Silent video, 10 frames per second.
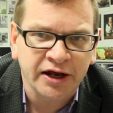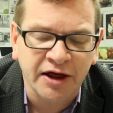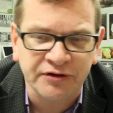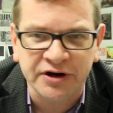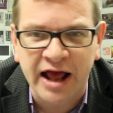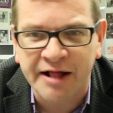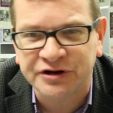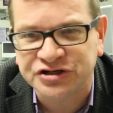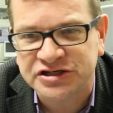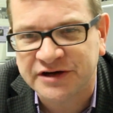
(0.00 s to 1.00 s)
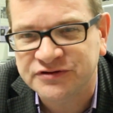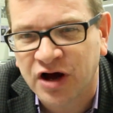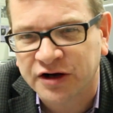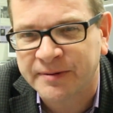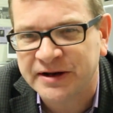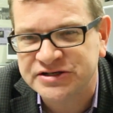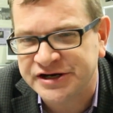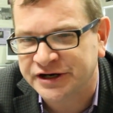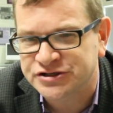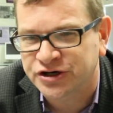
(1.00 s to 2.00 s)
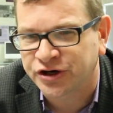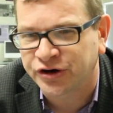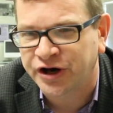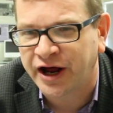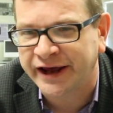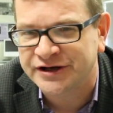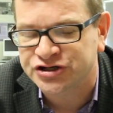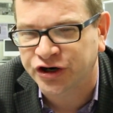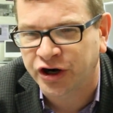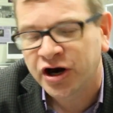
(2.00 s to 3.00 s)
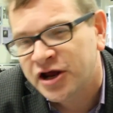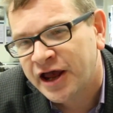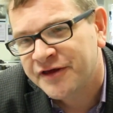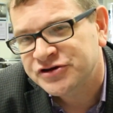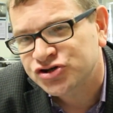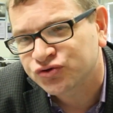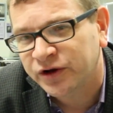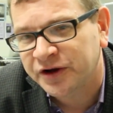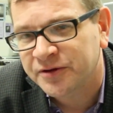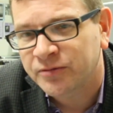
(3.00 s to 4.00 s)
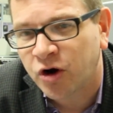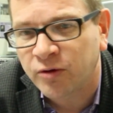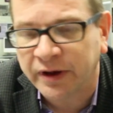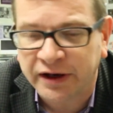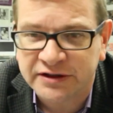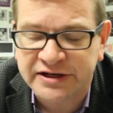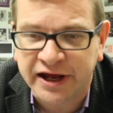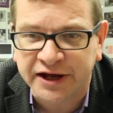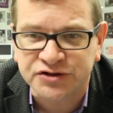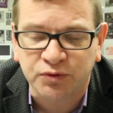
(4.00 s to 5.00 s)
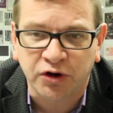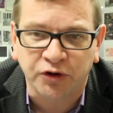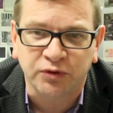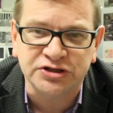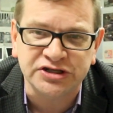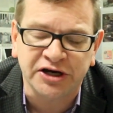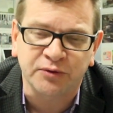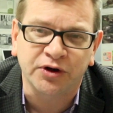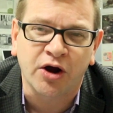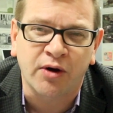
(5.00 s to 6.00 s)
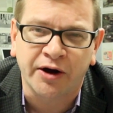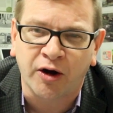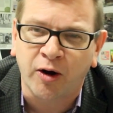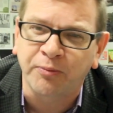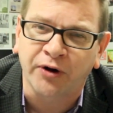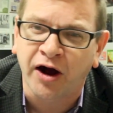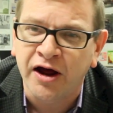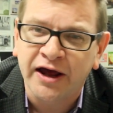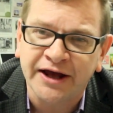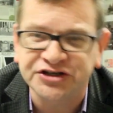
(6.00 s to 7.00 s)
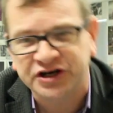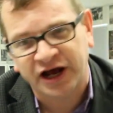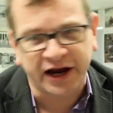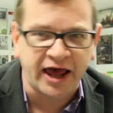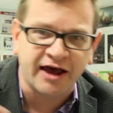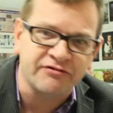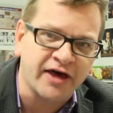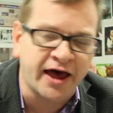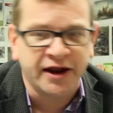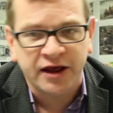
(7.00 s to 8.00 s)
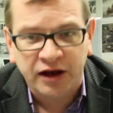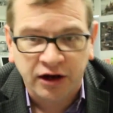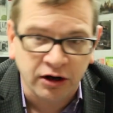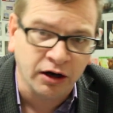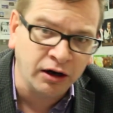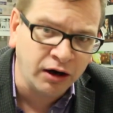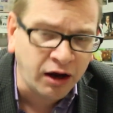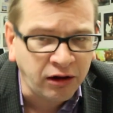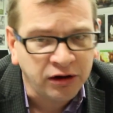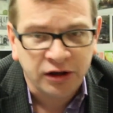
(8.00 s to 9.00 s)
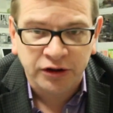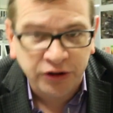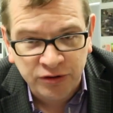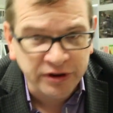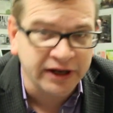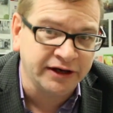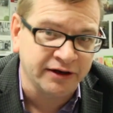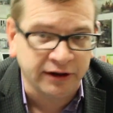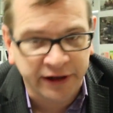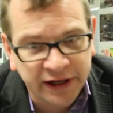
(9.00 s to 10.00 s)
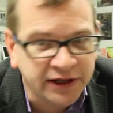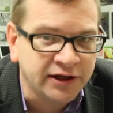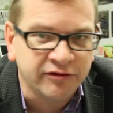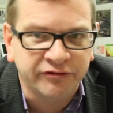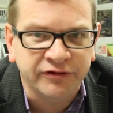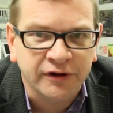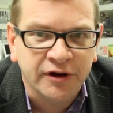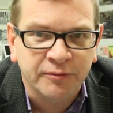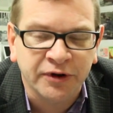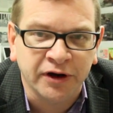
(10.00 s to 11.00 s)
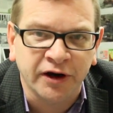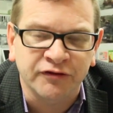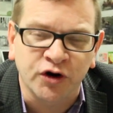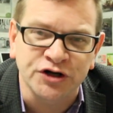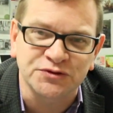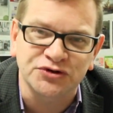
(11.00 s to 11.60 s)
in other analogies, I've talked about Tina Turner and Ike Turner, and this is really the moment, today's world, where Tina would go on Oprah and she'd kind of have that, girl, you need to leave. But of course,